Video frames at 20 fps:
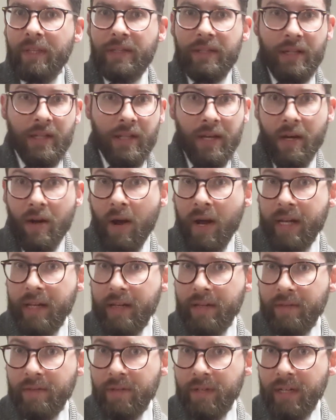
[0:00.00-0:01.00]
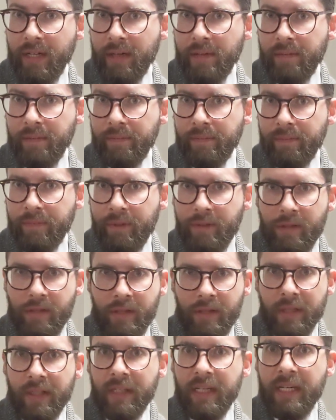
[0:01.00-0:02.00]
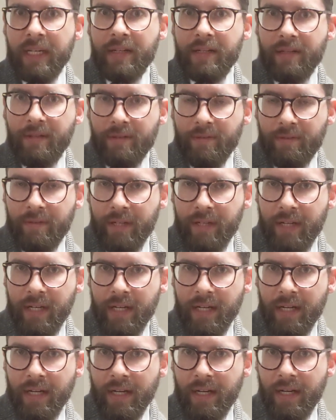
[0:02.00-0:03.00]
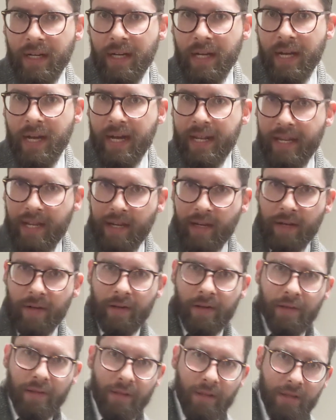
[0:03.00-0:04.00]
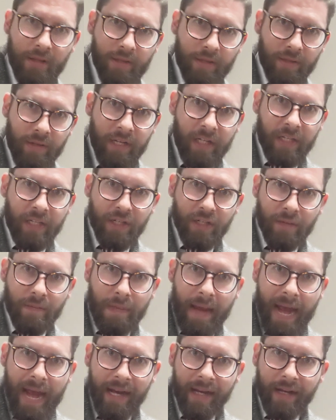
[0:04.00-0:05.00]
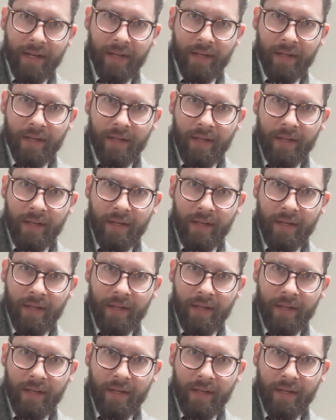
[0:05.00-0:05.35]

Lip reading: to the ninth of D, to the sixth of D, and then the transition back.